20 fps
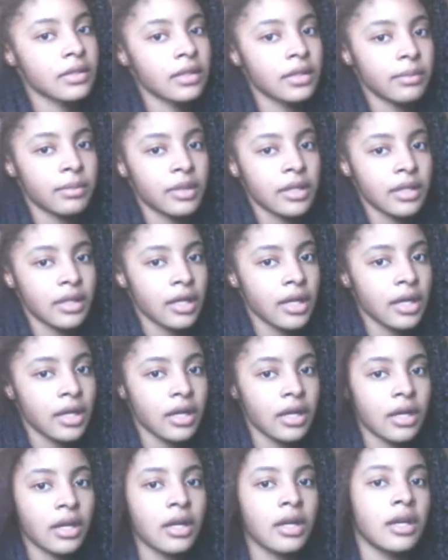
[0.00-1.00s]
this clip out of
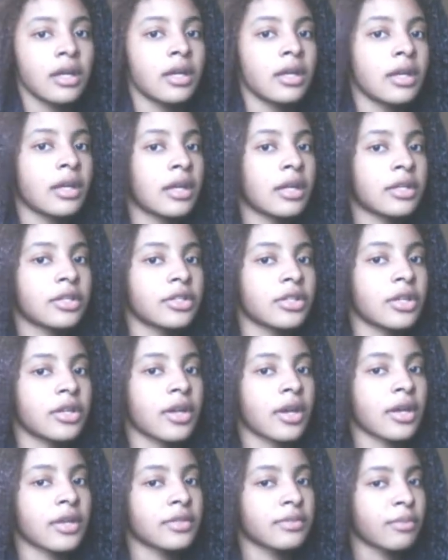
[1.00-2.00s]
hair and
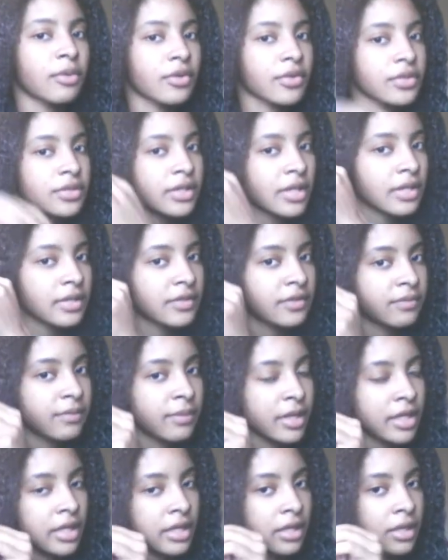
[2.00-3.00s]
show you guys both sides of
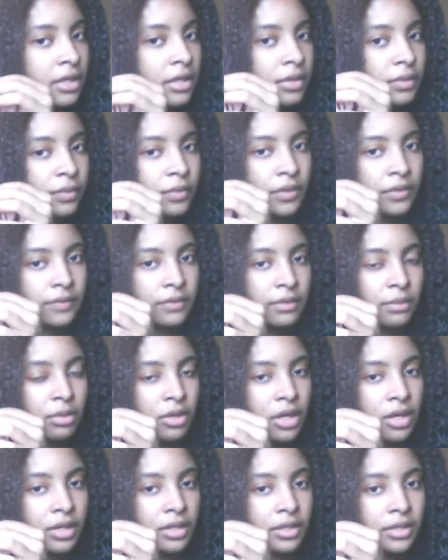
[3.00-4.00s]
my hair with the
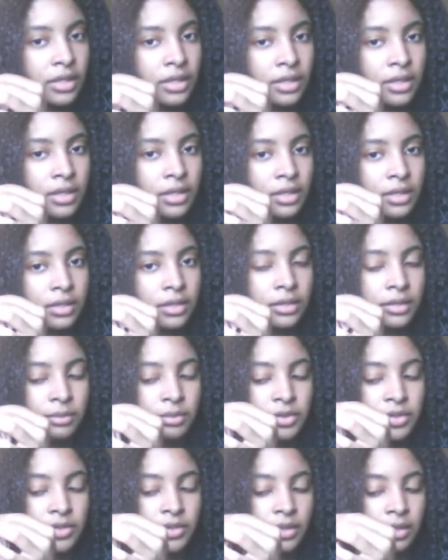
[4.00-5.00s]
product in it, and the
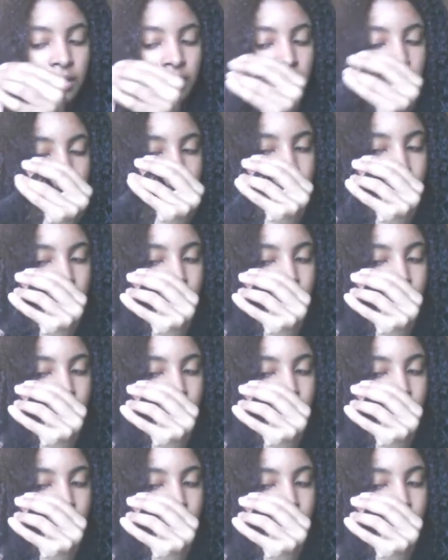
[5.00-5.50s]
clip is stuck.